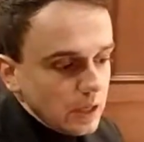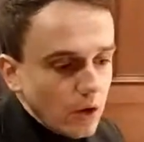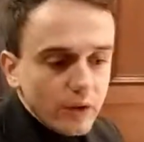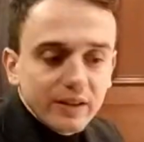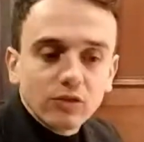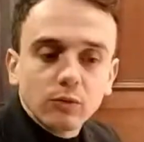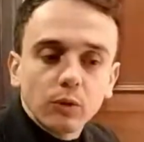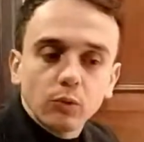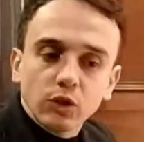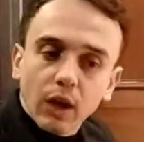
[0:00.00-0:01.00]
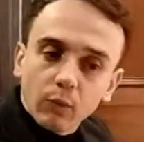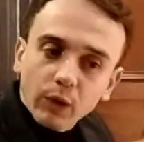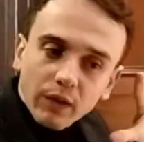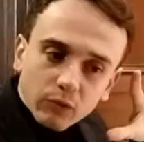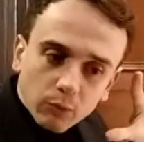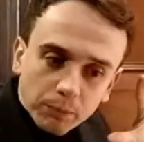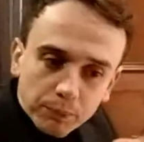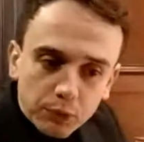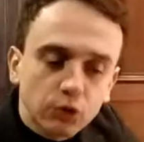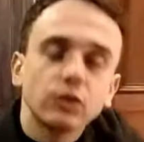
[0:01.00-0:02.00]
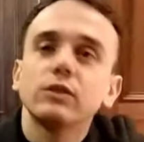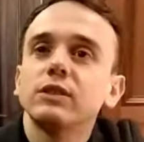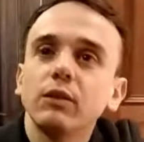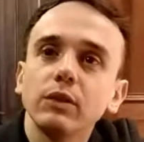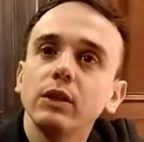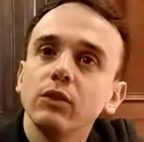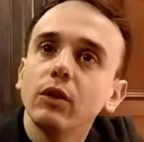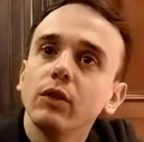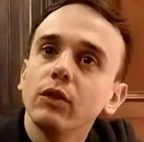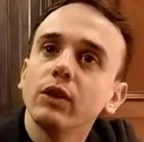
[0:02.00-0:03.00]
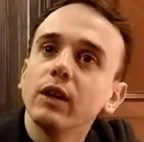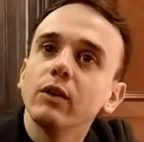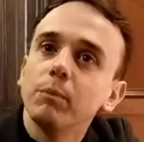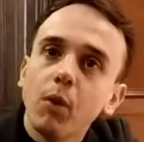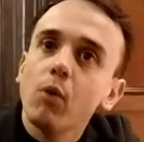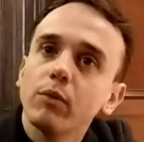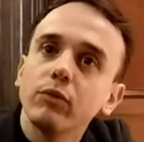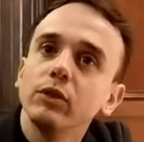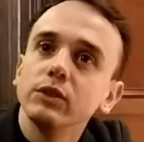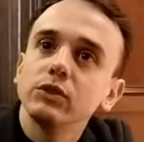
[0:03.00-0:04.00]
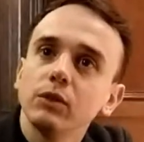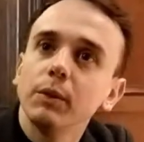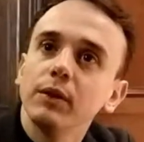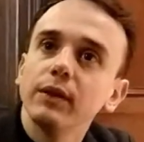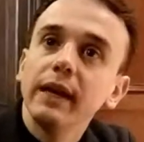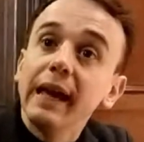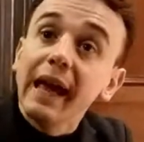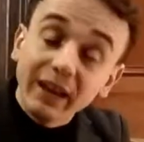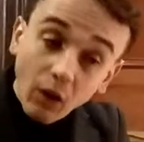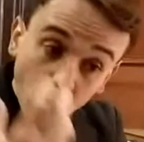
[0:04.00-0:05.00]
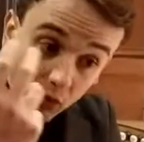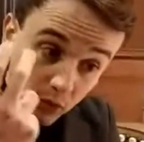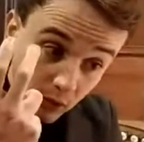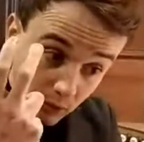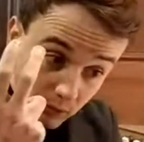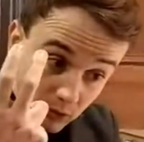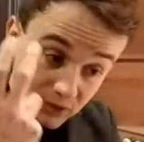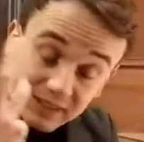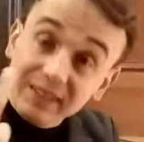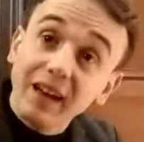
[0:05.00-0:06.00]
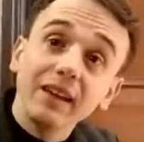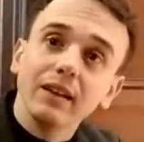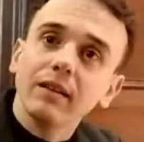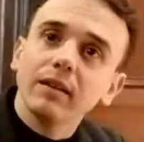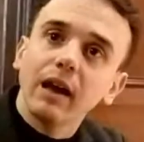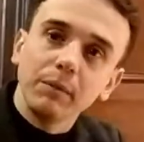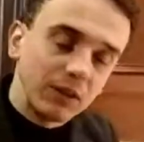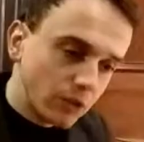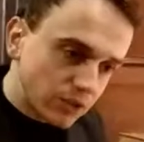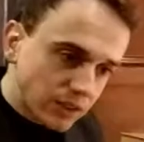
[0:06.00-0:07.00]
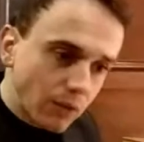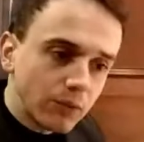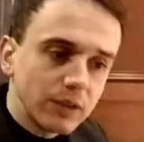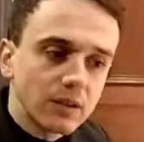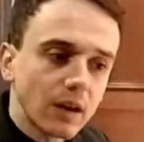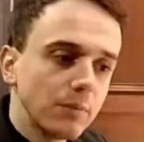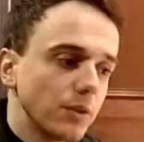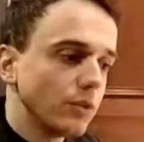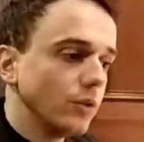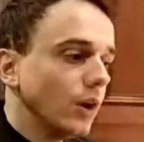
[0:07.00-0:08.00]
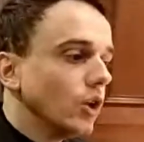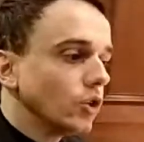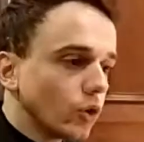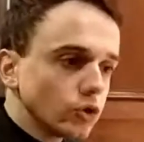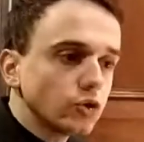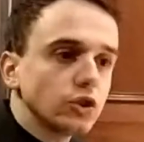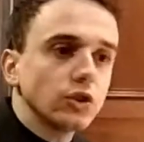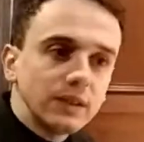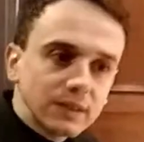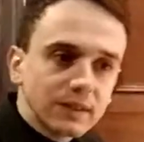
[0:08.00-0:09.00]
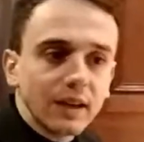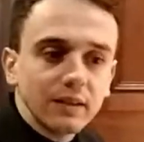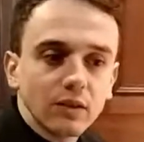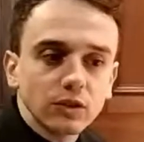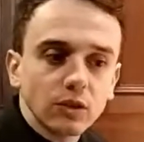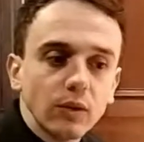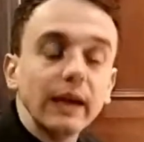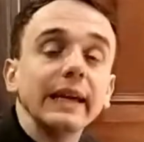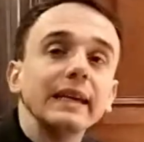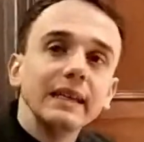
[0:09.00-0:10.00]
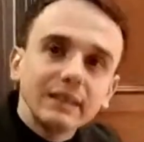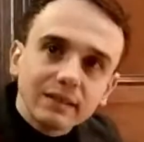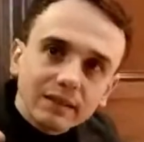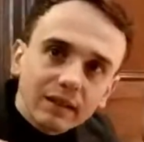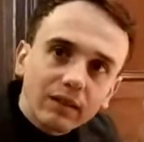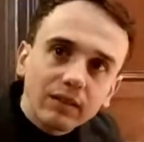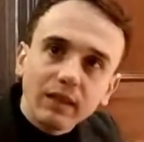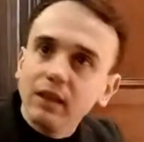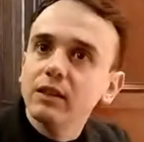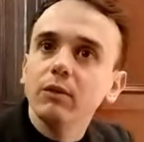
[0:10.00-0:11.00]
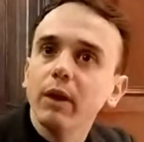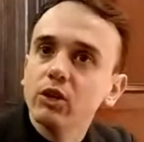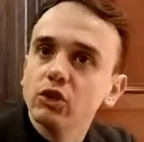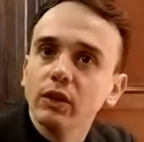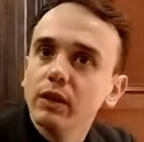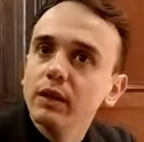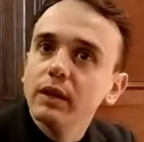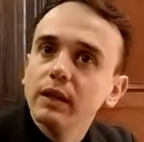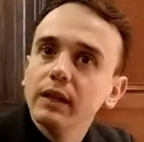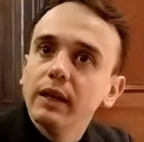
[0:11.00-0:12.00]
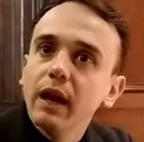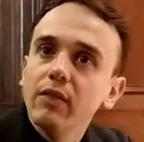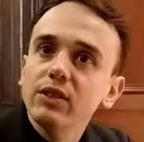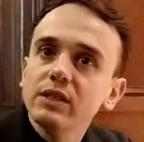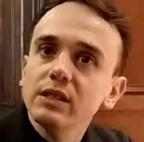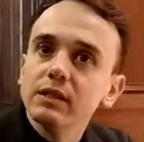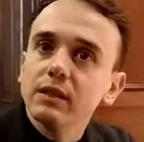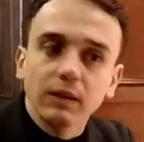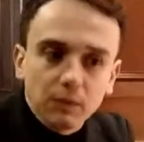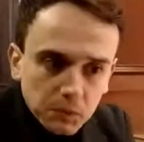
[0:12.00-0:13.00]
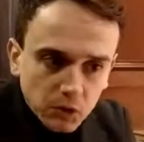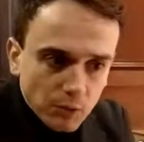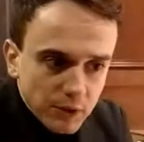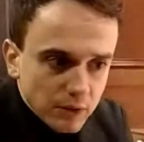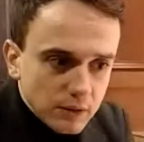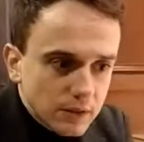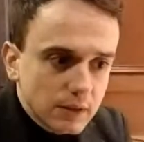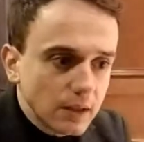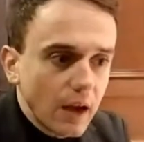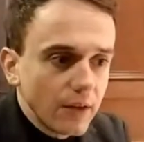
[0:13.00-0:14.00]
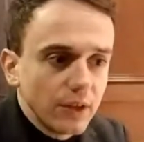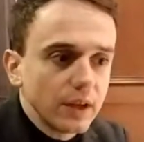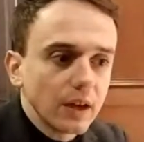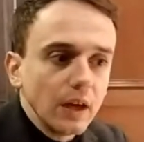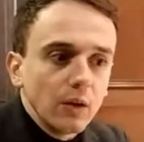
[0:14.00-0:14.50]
instrument which we have to push the sound. Powerful instrument, and all the design. I mean, the sound design, the construction inside, also, it is in that direction. And this is something I think,